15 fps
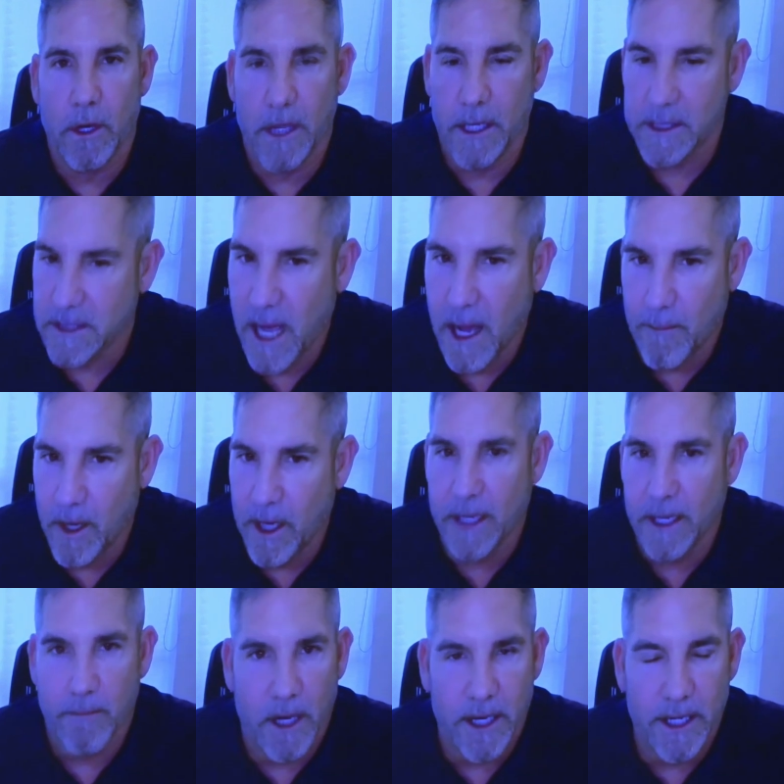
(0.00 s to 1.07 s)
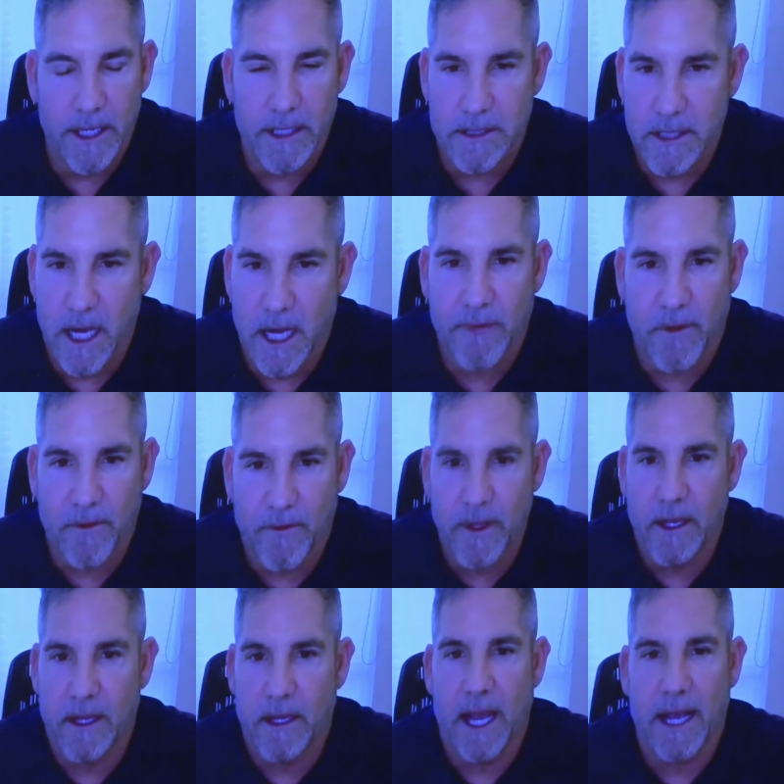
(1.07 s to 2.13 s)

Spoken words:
And it's not money. Money is not the thing.